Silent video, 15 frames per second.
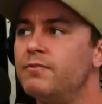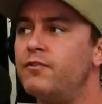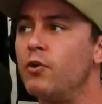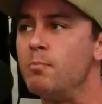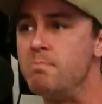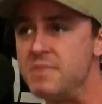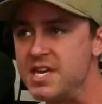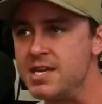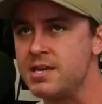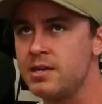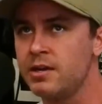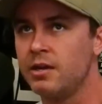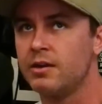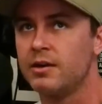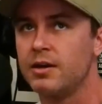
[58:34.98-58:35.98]
For
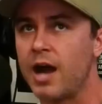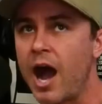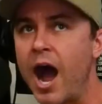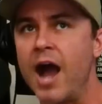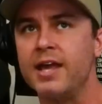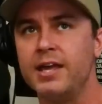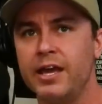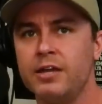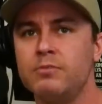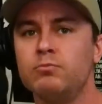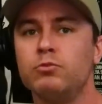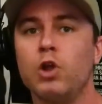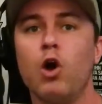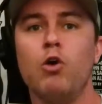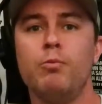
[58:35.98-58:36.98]
me, I get
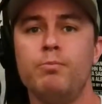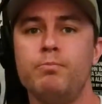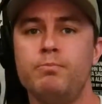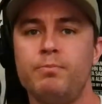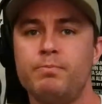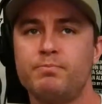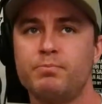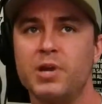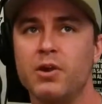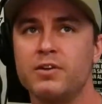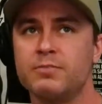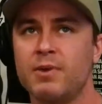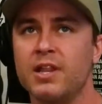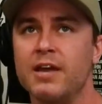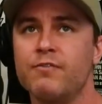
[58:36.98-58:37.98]
in low
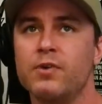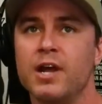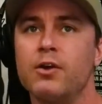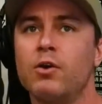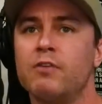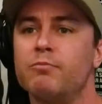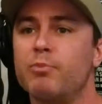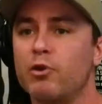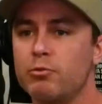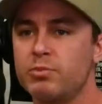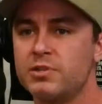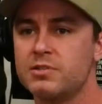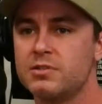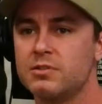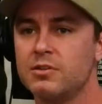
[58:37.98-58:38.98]
periods of my life when I don't have
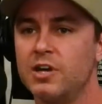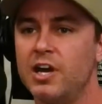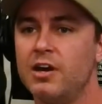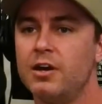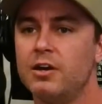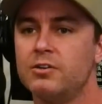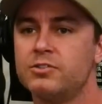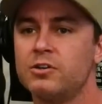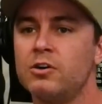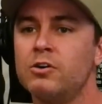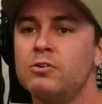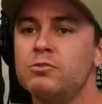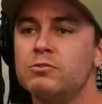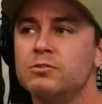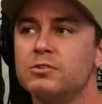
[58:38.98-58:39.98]
purpose.
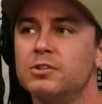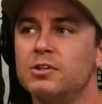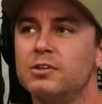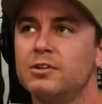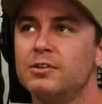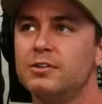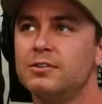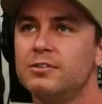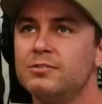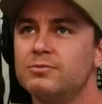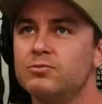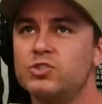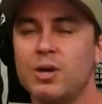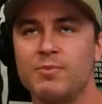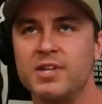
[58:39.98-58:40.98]
So
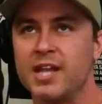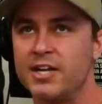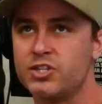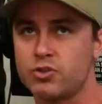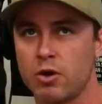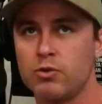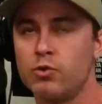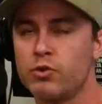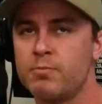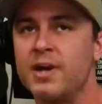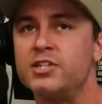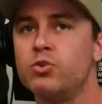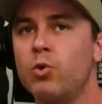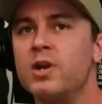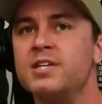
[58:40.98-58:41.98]
something that I struggle with in
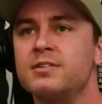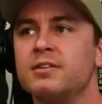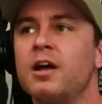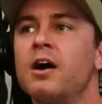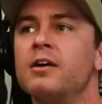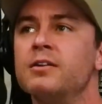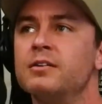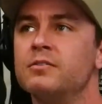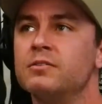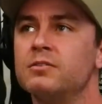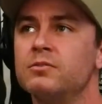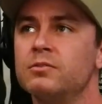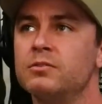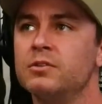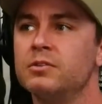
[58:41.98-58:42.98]
my 20s a lot,
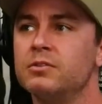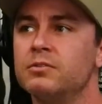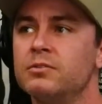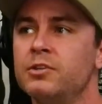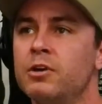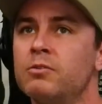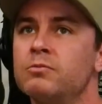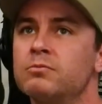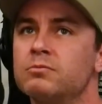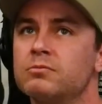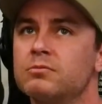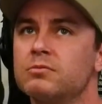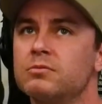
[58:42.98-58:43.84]
you know,